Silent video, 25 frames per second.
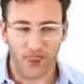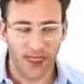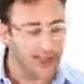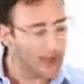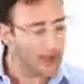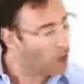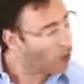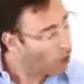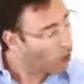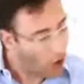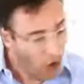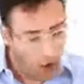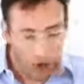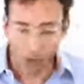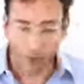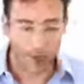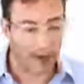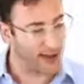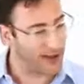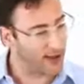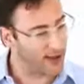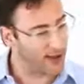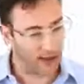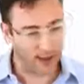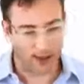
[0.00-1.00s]
has all
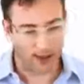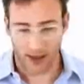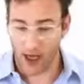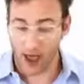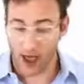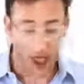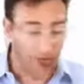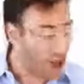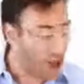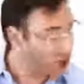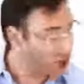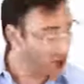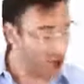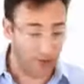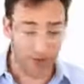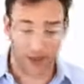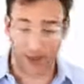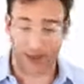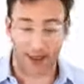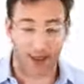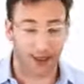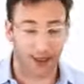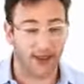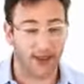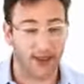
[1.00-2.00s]
been
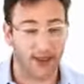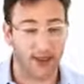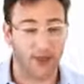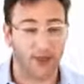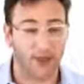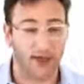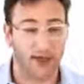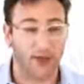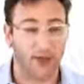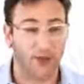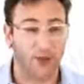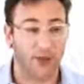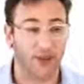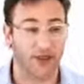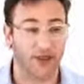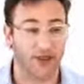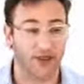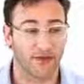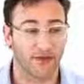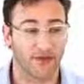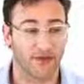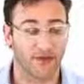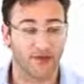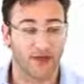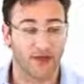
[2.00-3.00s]
100%
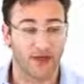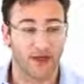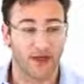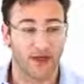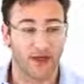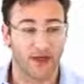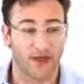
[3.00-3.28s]
because of